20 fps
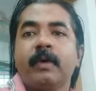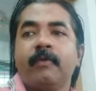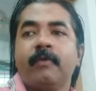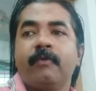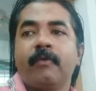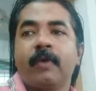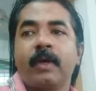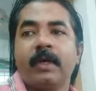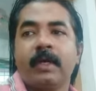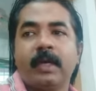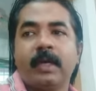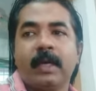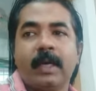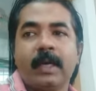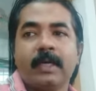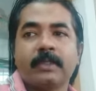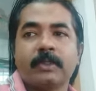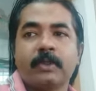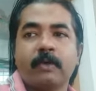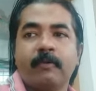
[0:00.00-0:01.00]
front
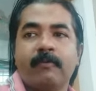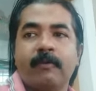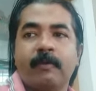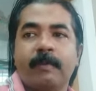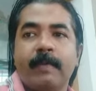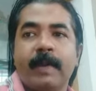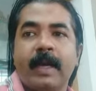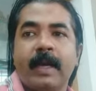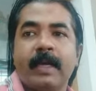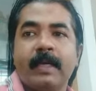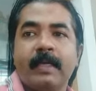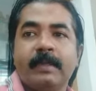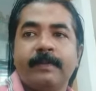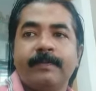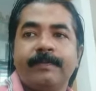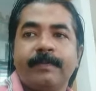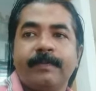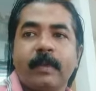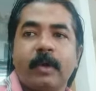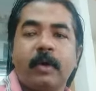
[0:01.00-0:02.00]
legs of a bat
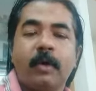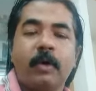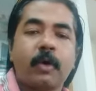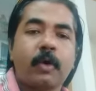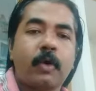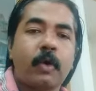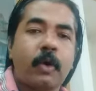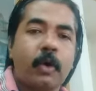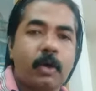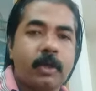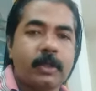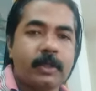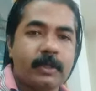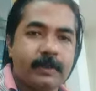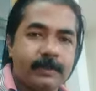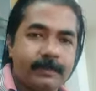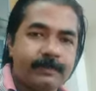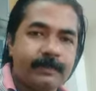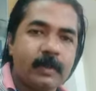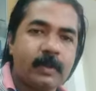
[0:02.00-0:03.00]
or cot.
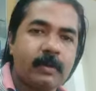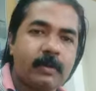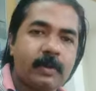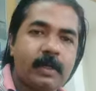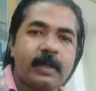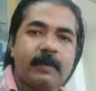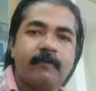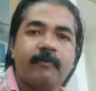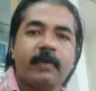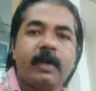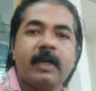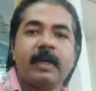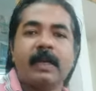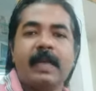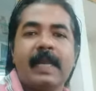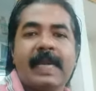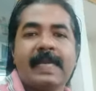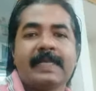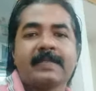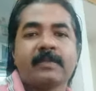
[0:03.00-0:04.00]
Okay, front
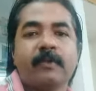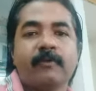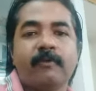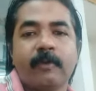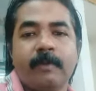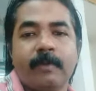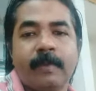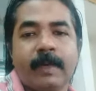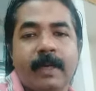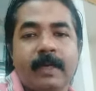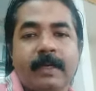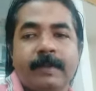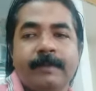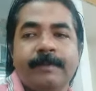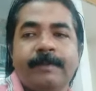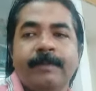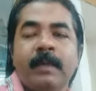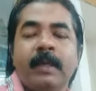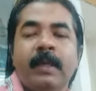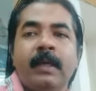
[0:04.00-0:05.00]
legs of a bat.
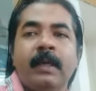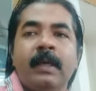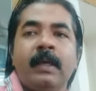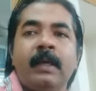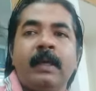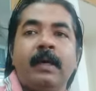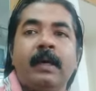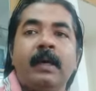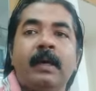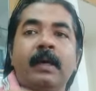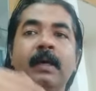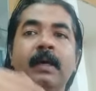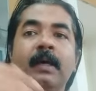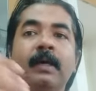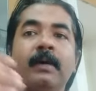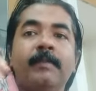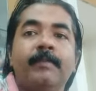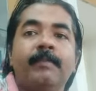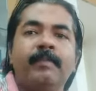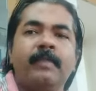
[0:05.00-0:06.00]

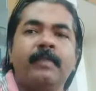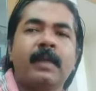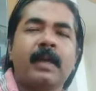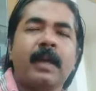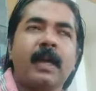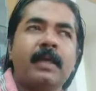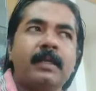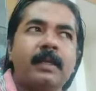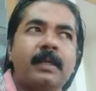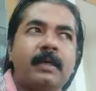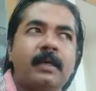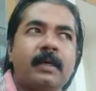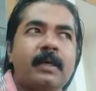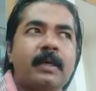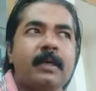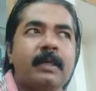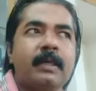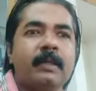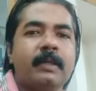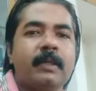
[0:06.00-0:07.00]
I think
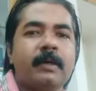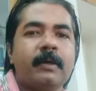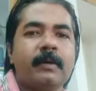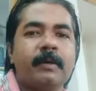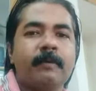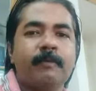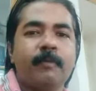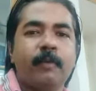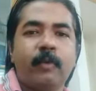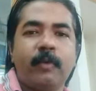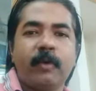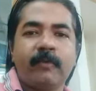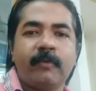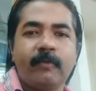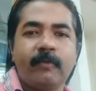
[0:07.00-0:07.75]
the Purva